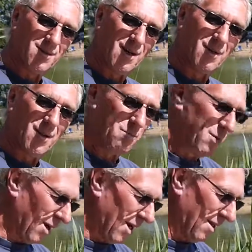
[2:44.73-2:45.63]
They
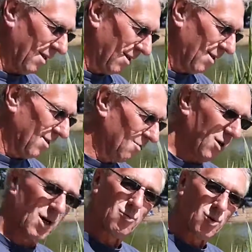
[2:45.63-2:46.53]
buy the
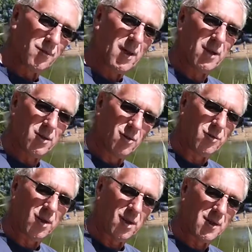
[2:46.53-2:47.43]
right rod, they can
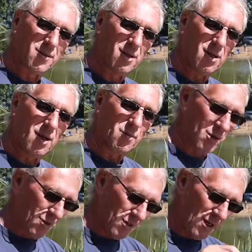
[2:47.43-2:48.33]
use the lighter line,
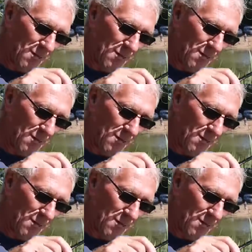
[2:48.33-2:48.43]
which is so